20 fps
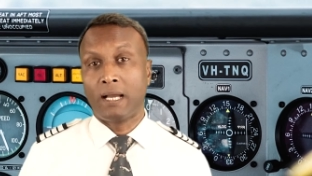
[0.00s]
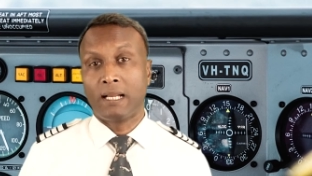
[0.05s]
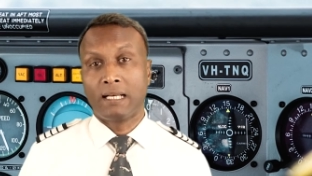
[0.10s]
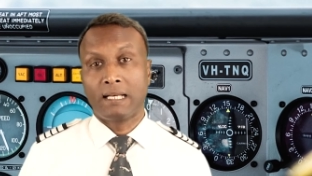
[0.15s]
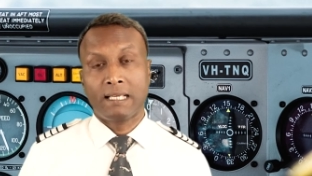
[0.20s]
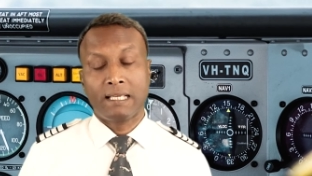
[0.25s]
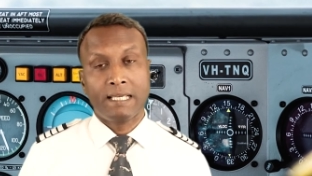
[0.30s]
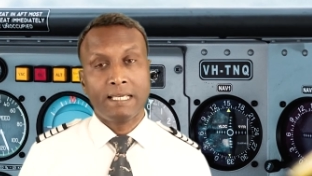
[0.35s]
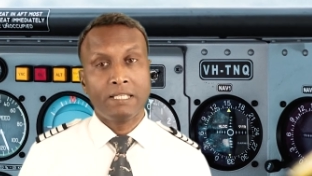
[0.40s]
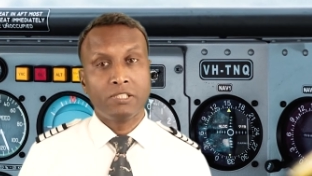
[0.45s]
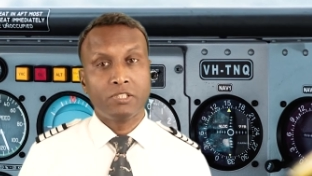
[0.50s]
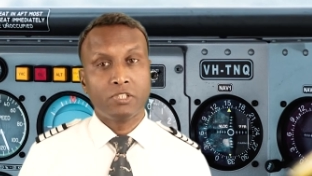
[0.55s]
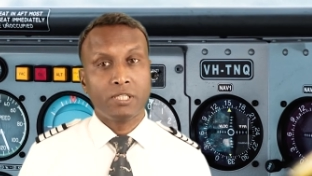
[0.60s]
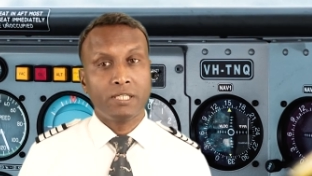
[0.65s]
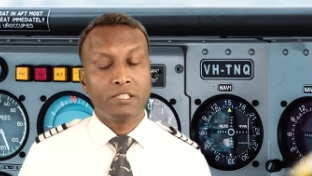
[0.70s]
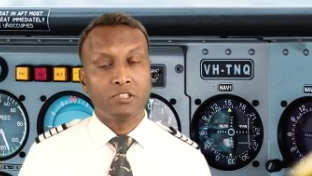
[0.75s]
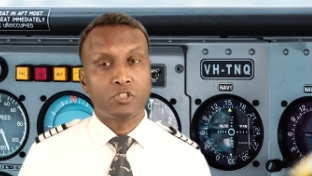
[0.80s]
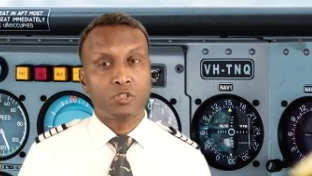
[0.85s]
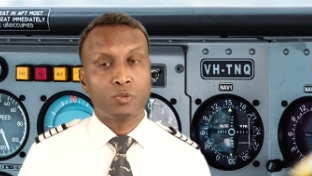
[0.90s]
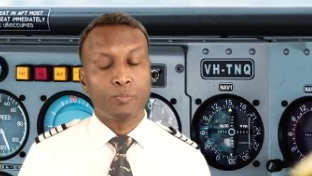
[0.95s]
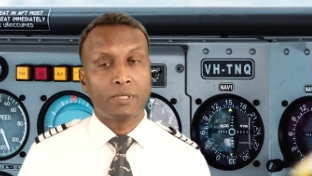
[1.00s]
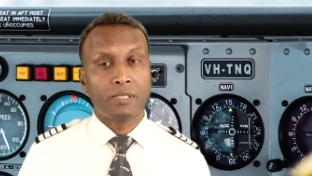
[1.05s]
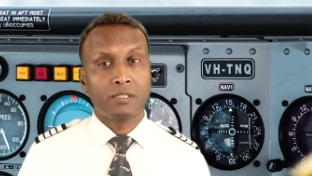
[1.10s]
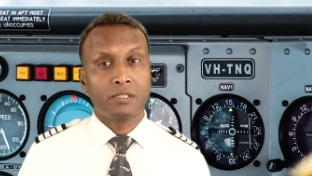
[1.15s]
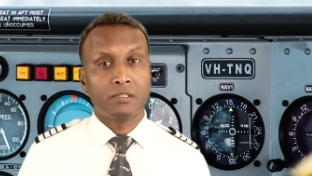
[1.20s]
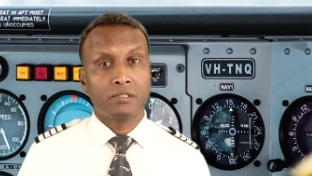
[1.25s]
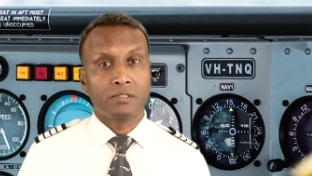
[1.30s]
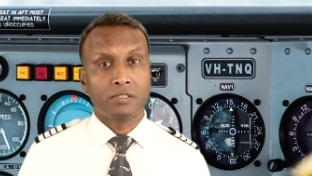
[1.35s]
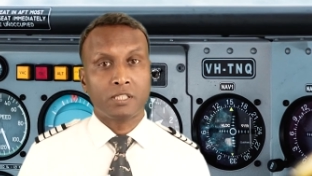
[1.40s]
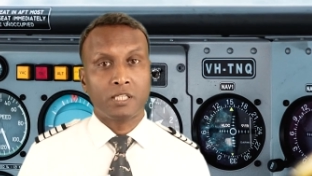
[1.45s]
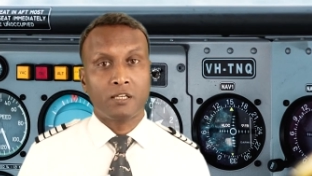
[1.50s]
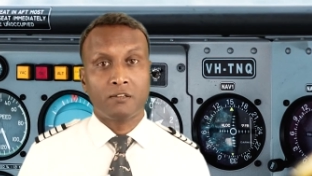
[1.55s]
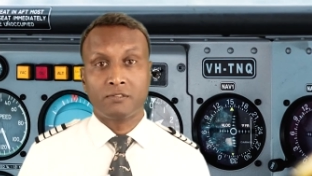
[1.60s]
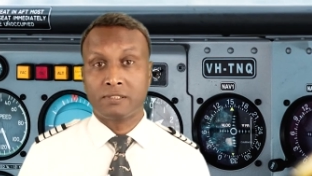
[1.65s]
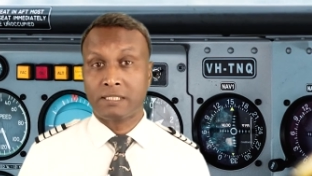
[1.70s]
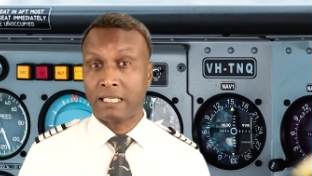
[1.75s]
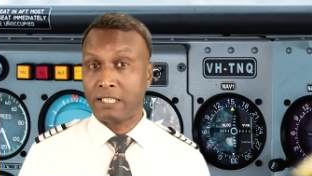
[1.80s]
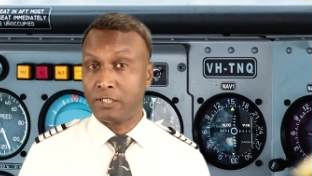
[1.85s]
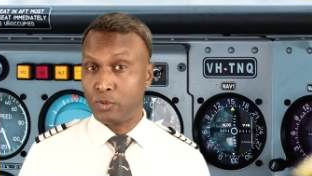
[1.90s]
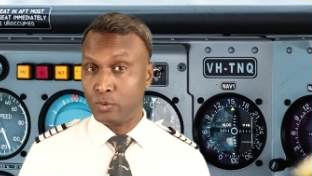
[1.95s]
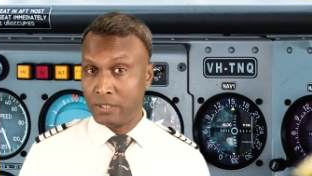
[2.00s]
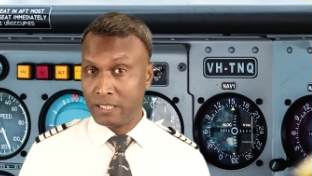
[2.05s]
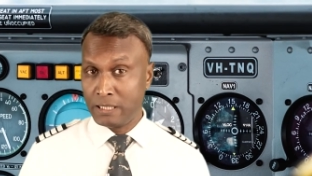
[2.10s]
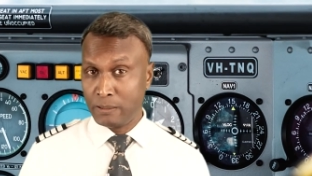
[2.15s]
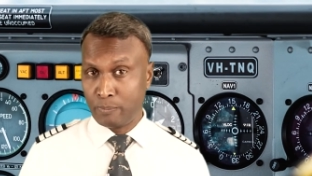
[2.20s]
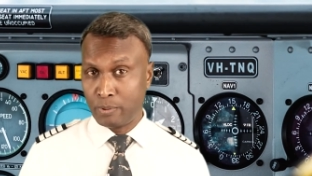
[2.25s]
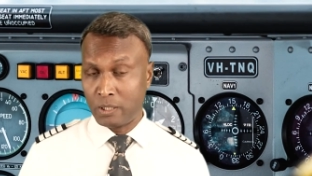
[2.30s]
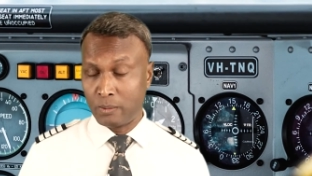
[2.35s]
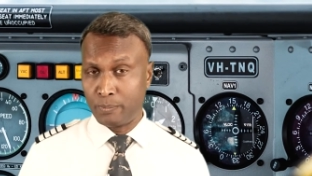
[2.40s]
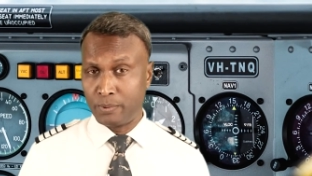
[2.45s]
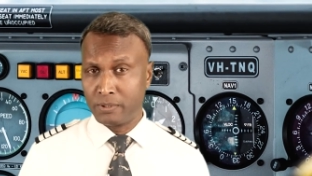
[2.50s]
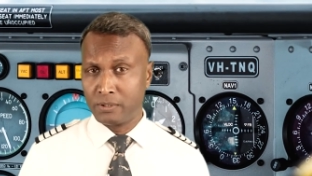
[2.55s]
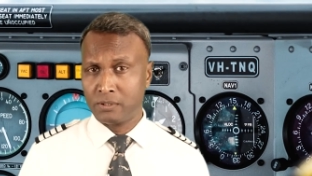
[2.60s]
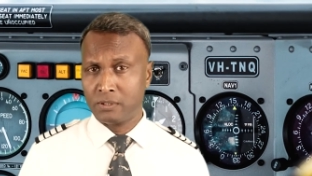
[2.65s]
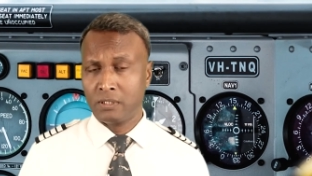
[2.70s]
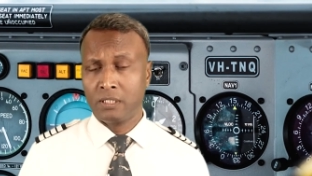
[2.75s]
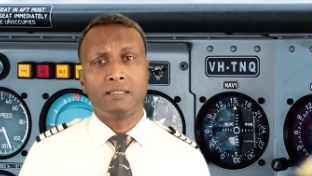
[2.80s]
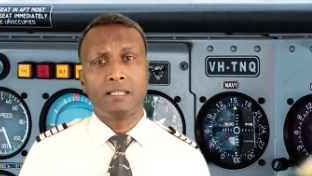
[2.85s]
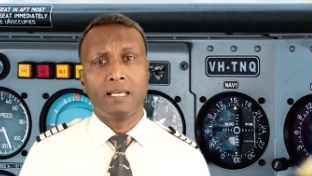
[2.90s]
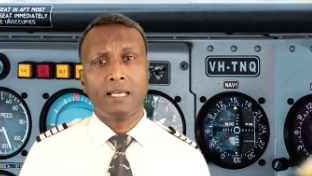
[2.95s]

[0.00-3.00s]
while each instrument serves a unique purpose,